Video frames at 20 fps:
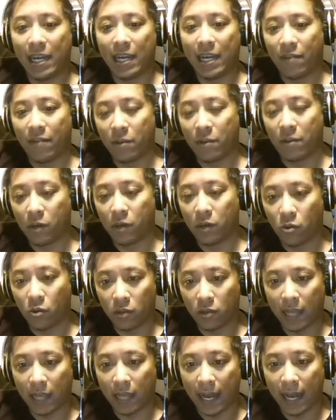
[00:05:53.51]
if I'm going to
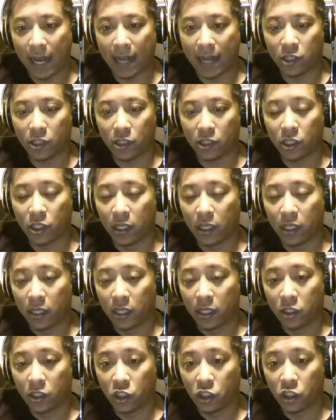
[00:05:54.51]
order the Ash
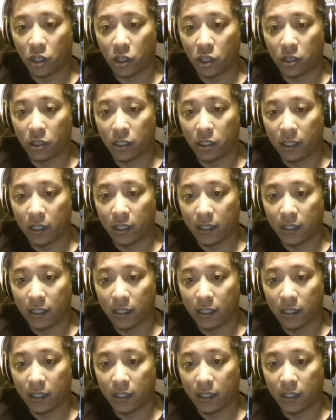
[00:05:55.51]
shirt,